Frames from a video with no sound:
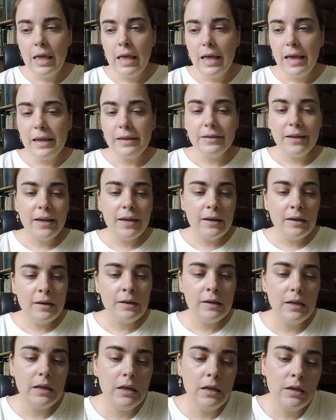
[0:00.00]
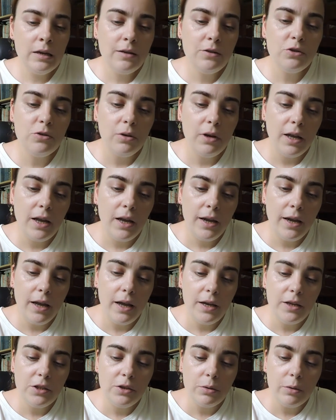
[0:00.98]
And then in July
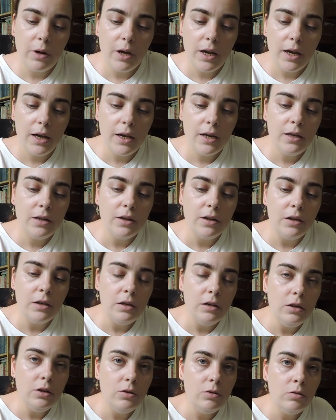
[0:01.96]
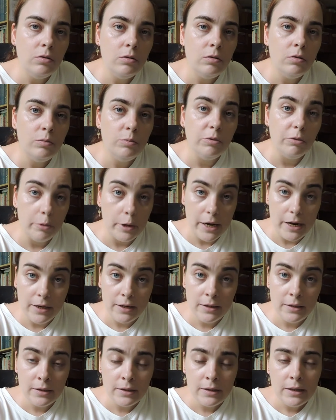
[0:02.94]
I tried a new
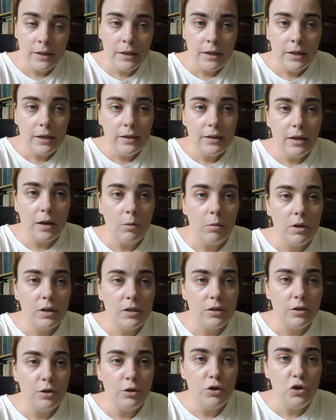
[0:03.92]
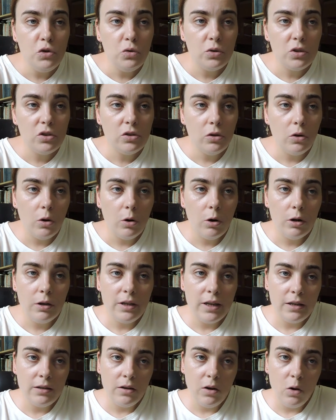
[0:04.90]
brand. There was a new store
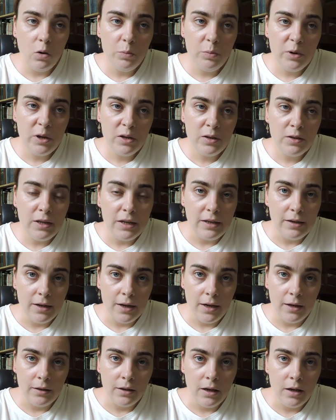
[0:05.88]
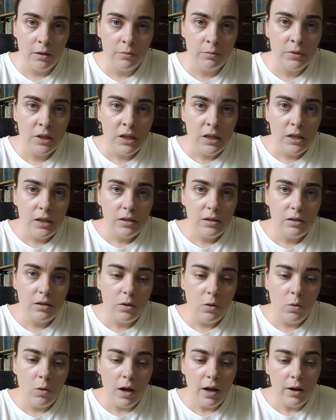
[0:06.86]
that opened in Gangnam,
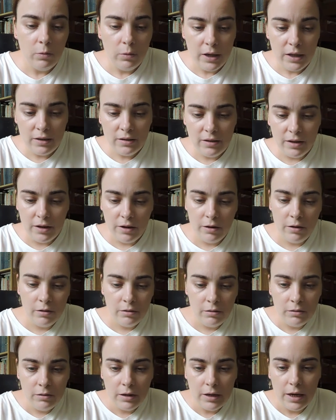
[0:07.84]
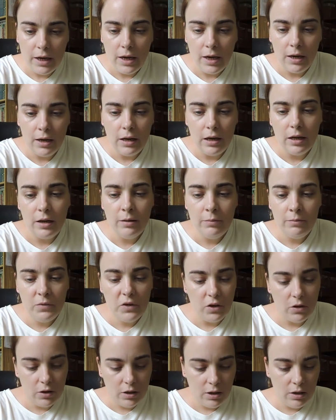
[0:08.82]
so I went there, and I'm
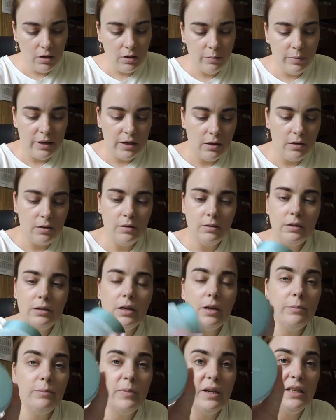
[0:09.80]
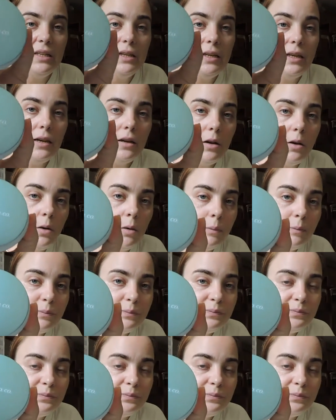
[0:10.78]
talking about Vanilla Co.